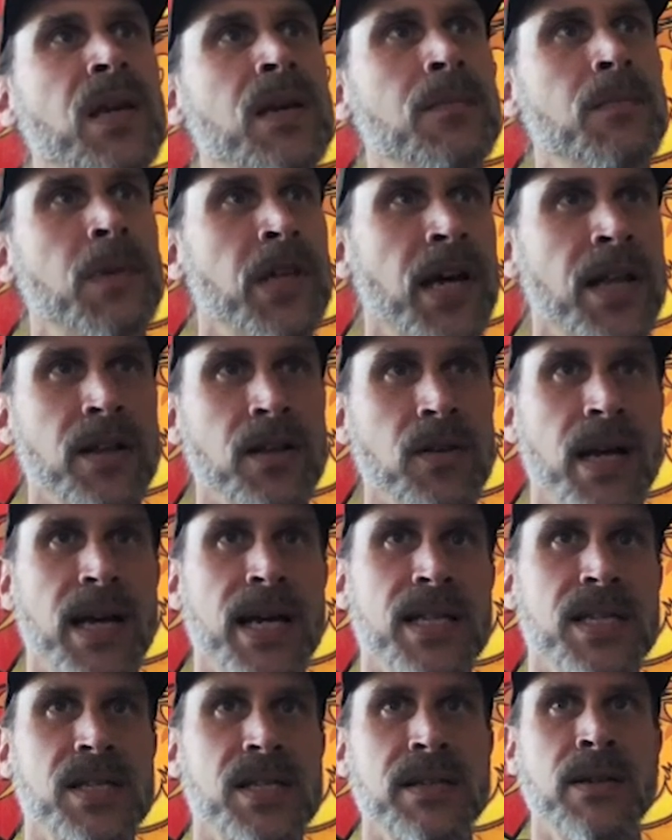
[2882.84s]

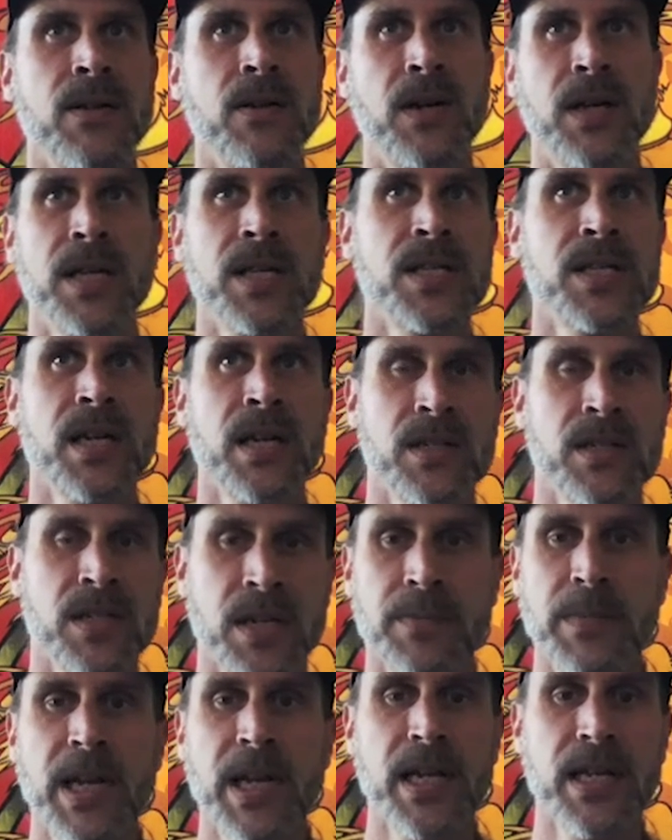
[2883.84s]
nonetheless, is
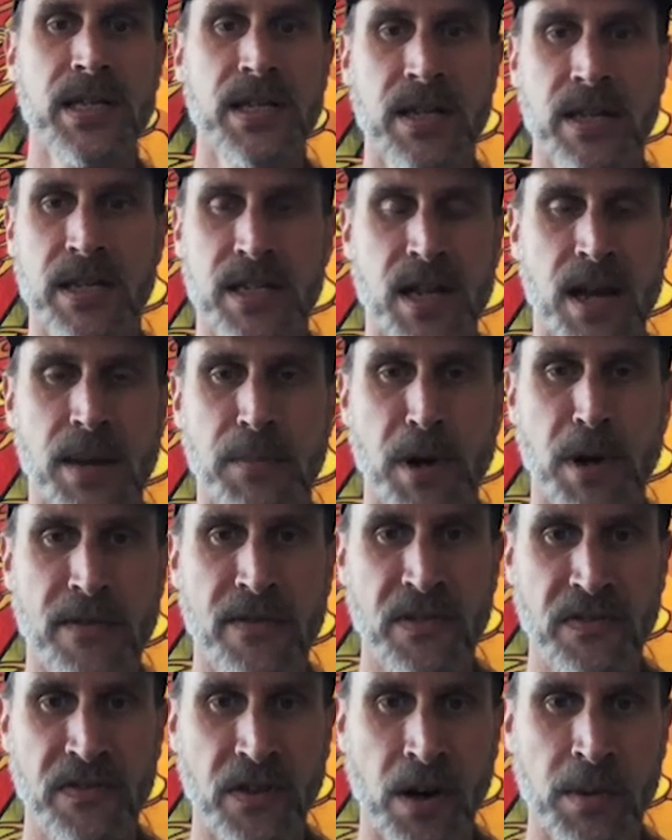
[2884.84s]
committed to this
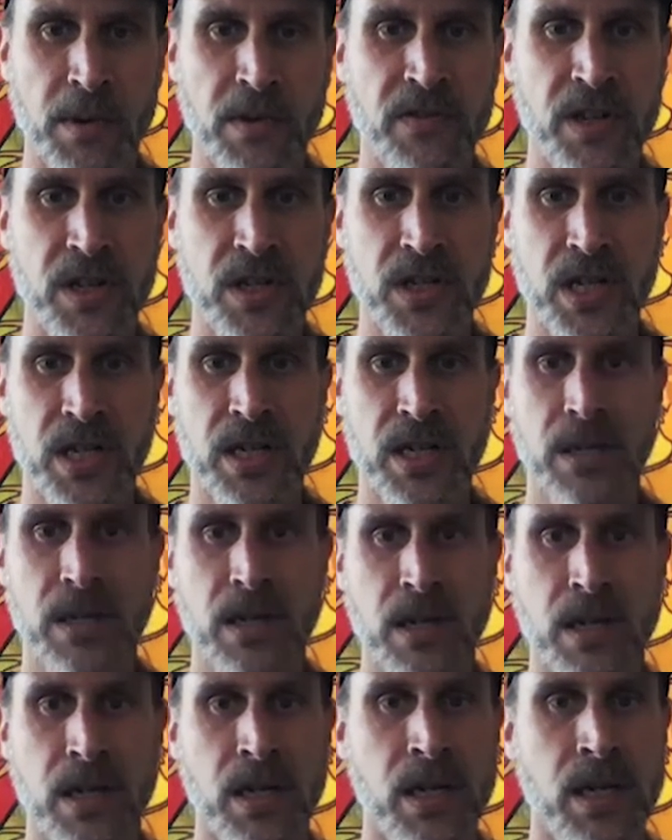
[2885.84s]
nonprofit pharma vision,
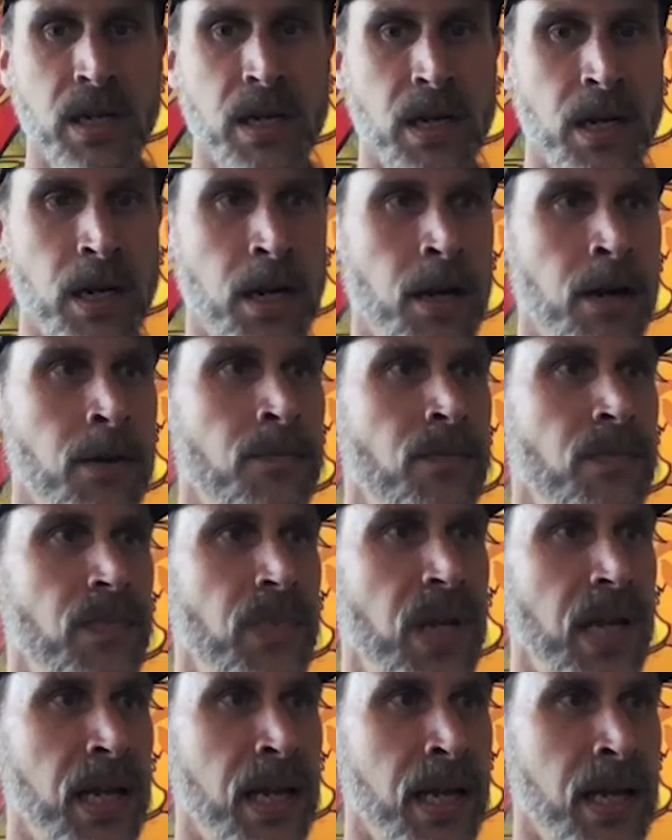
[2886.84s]

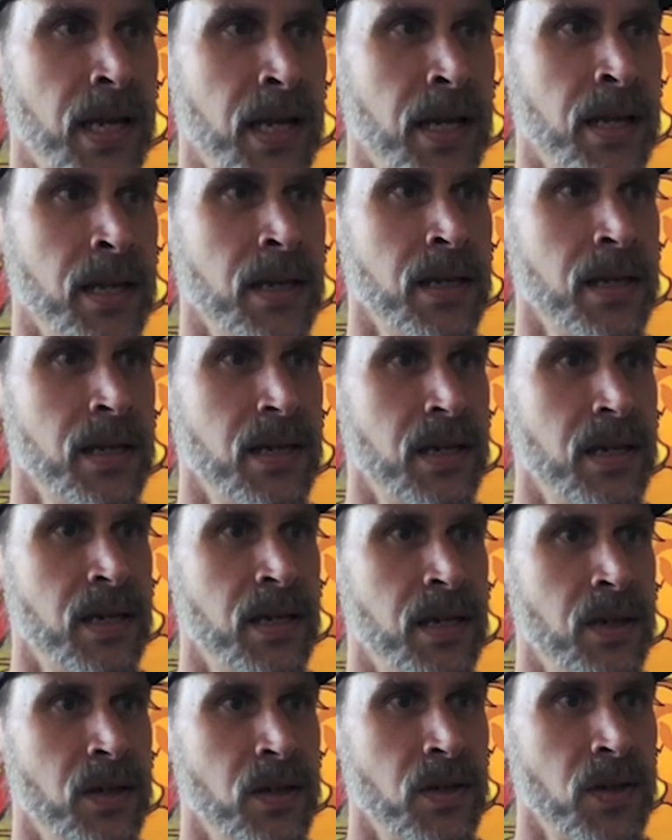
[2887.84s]
and
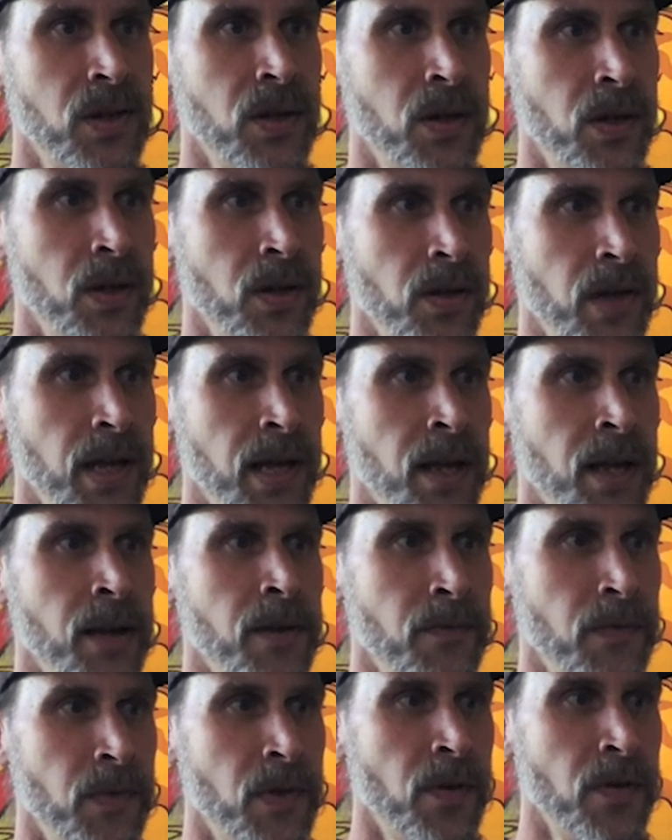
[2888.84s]

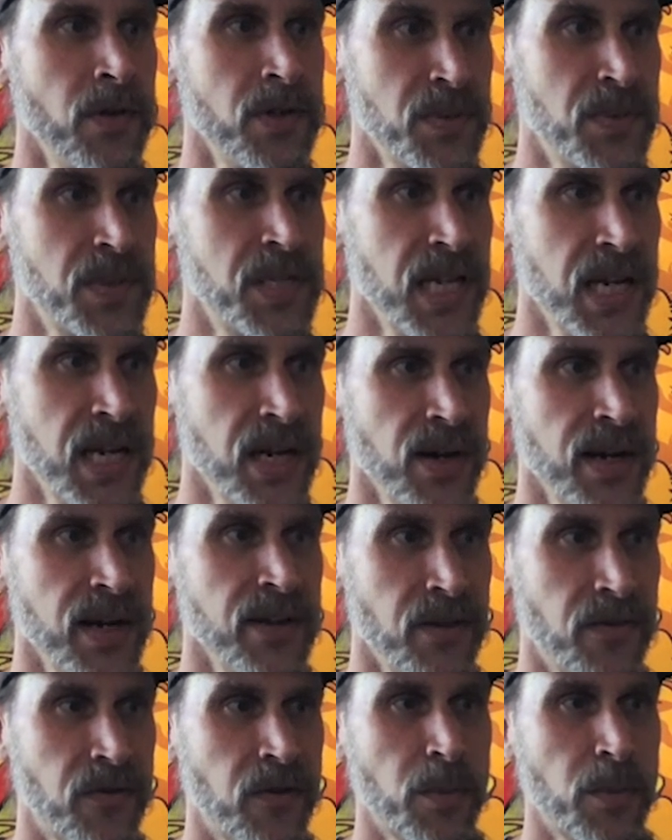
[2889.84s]
the subsidiary, the
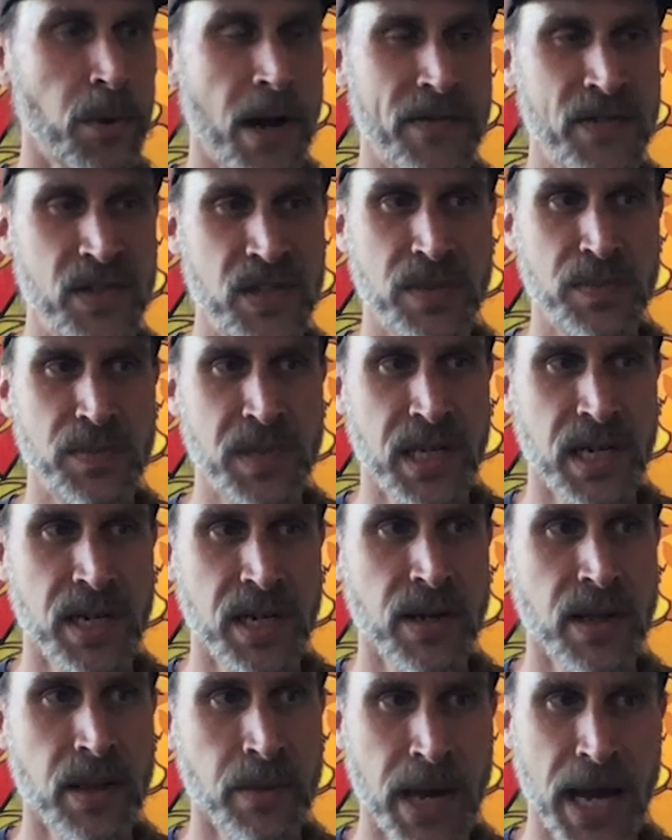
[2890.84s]
for-profit
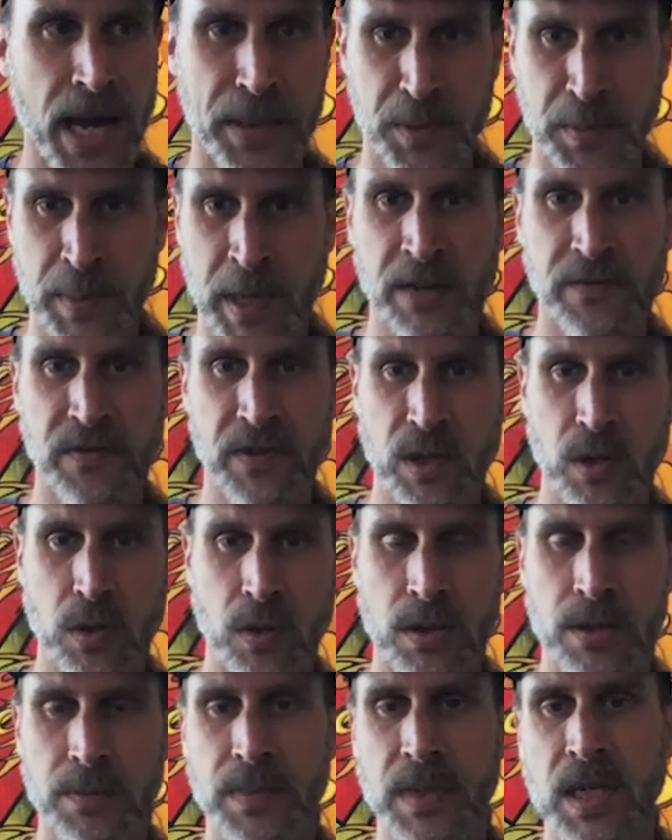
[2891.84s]
subsidiary, the MAPS Benefit
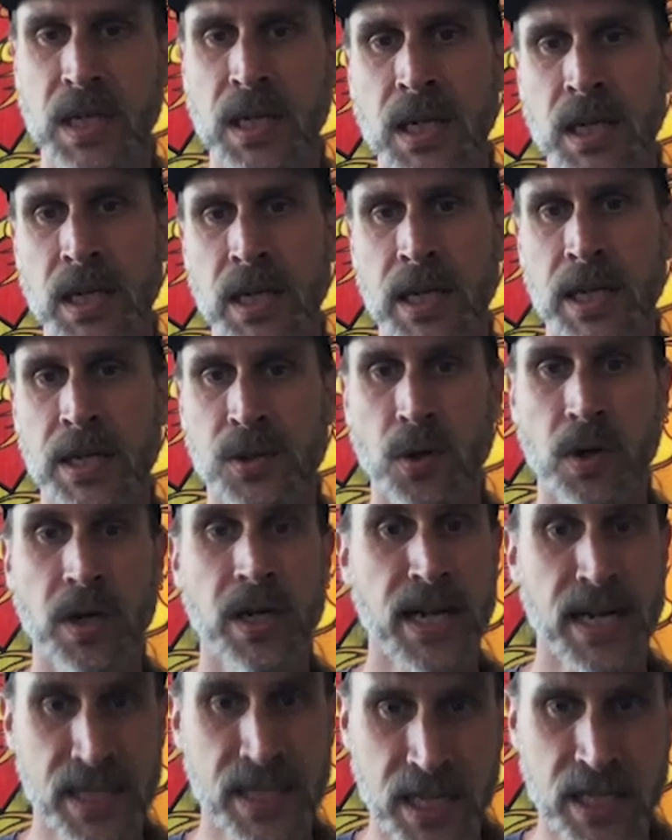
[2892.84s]
Corp, is
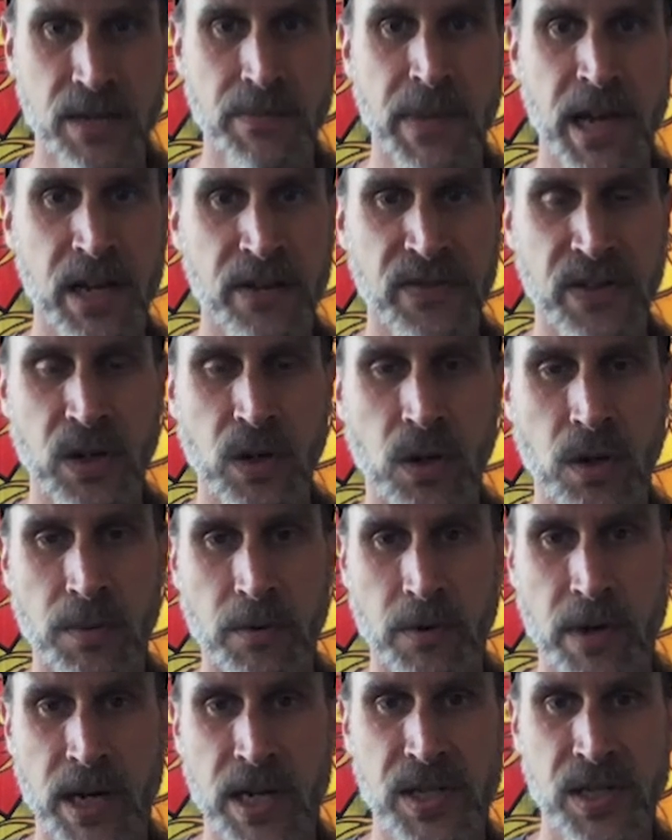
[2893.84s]
organized as a benefit
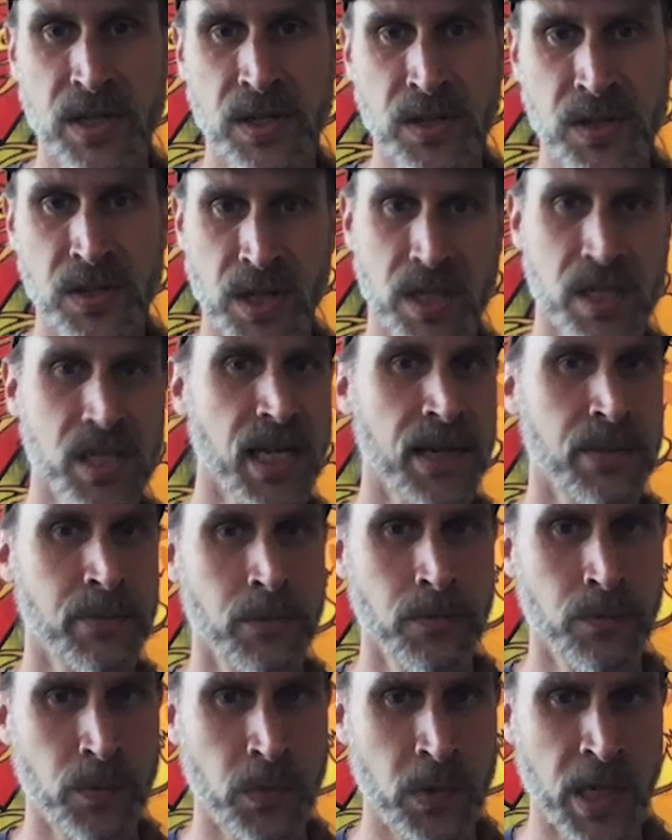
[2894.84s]
corporation, just like
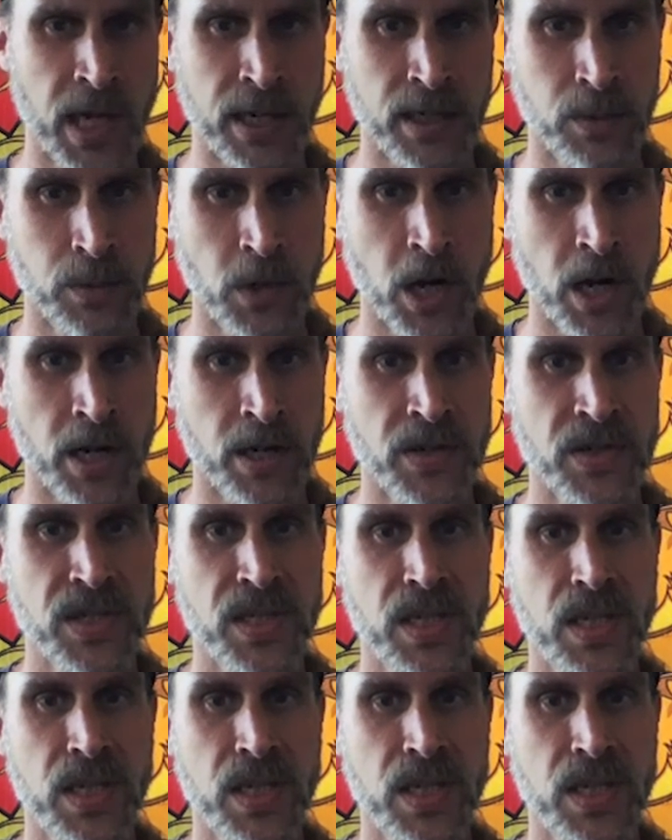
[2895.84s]
Dr. Bronner's.